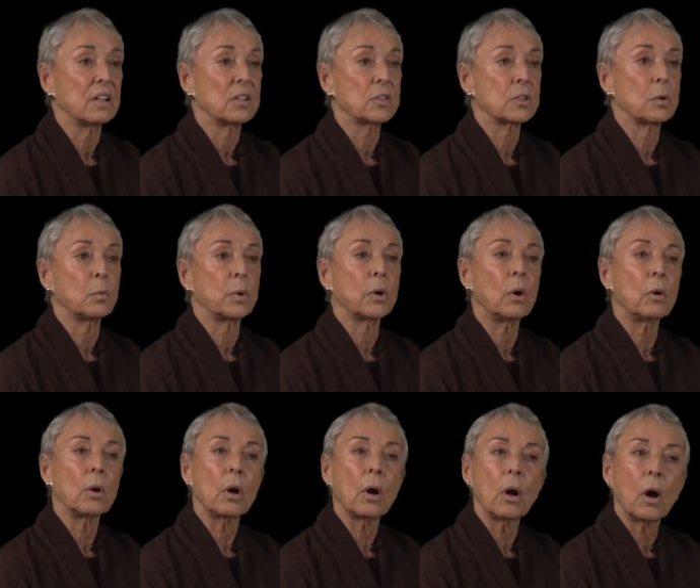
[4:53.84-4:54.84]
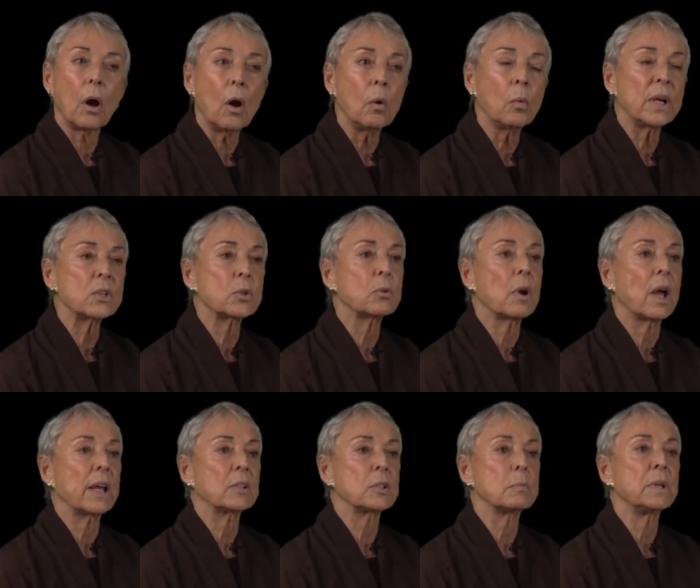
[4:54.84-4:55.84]
So we're always
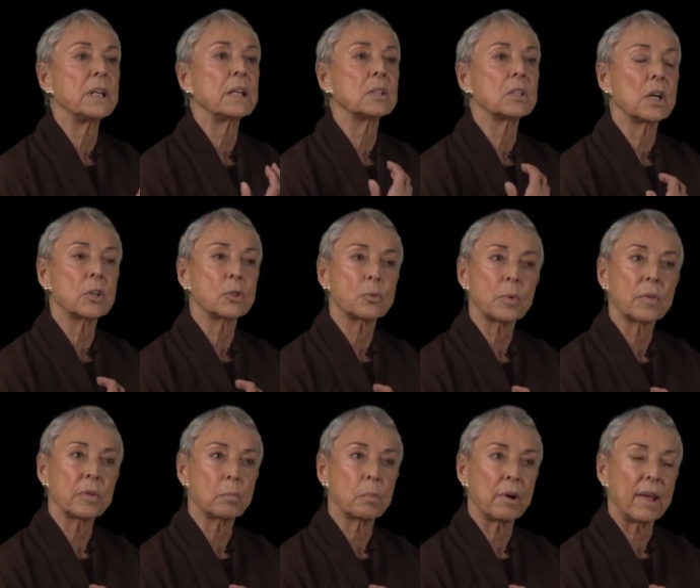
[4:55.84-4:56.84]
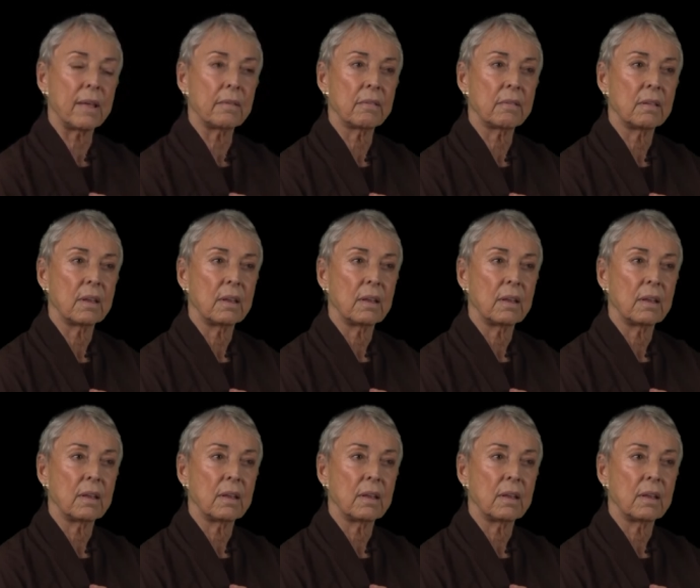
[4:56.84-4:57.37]
trying to be in touch with the breath.